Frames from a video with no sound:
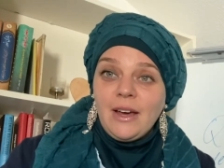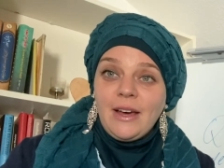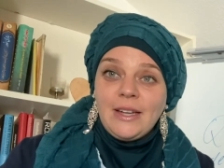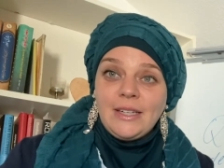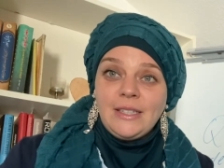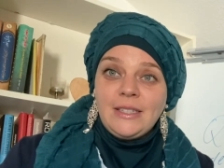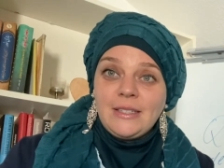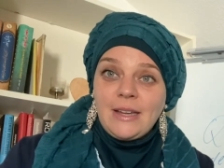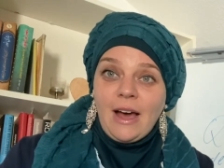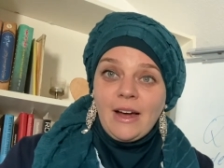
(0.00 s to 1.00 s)
and
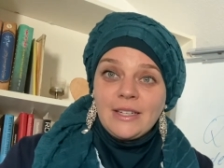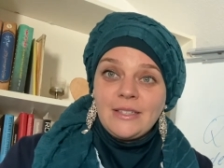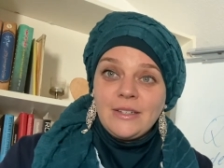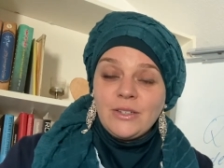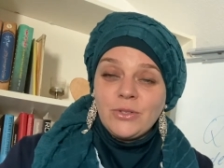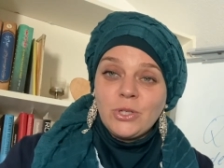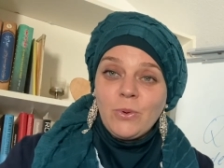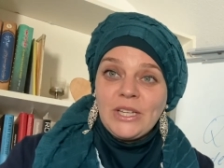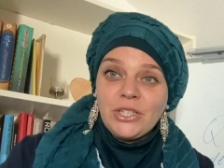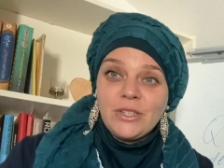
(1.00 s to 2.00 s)
answer those
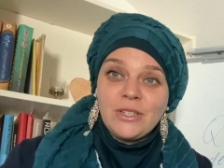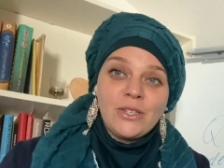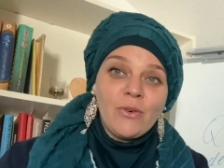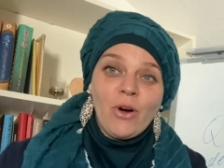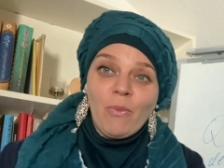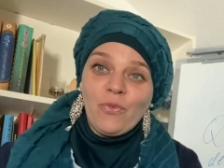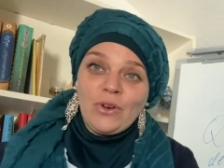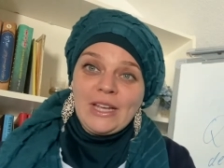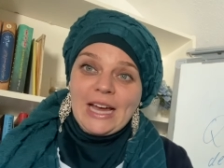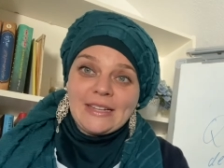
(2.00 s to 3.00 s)
questions, so
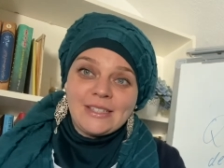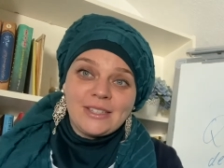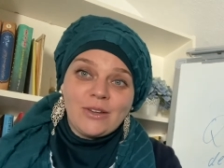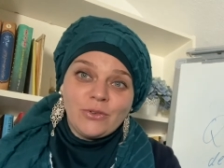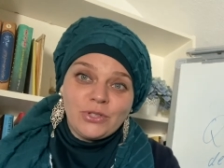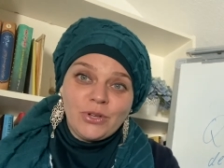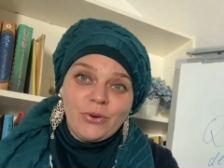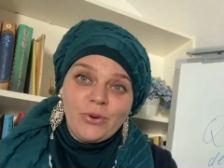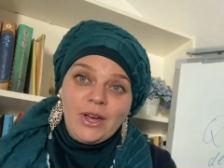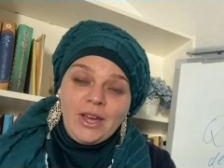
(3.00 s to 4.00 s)
hopefully others
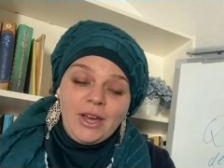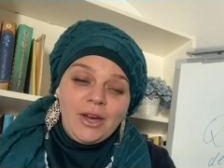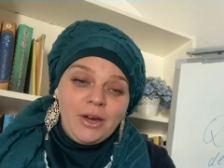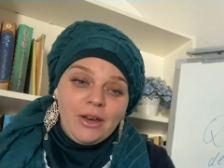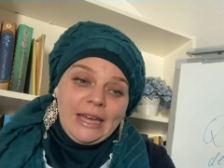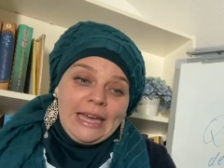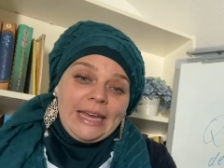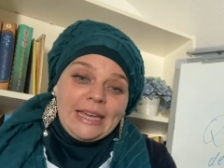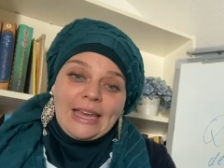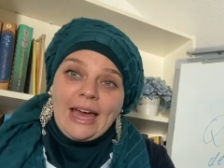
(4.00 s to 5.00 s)
also
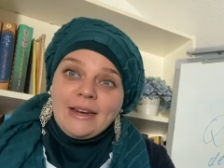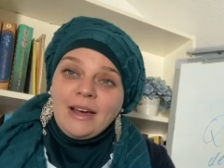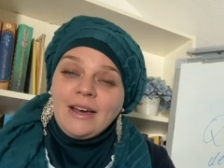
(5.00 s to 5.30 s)
can